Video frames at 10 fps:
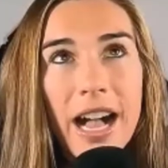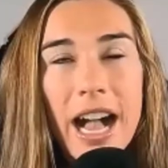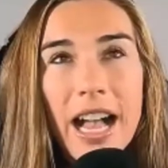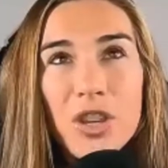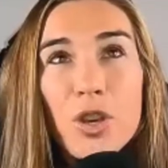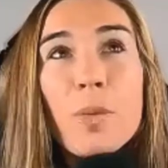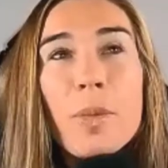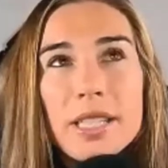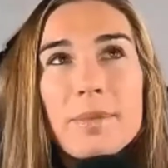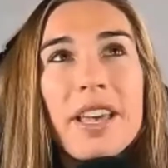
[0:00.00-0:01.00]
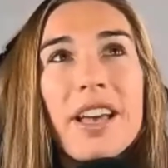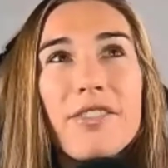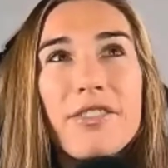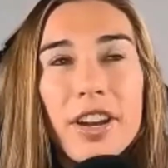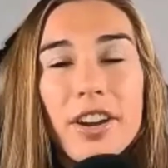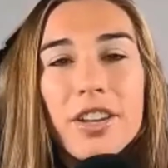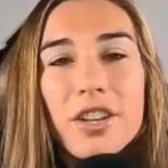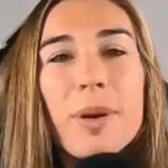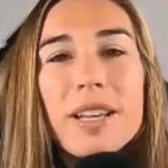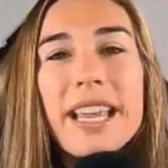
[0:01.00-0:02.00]
You must
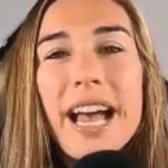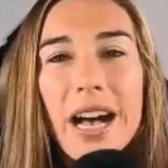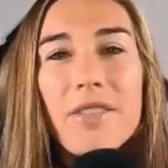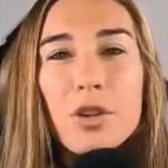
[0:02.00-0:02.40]
have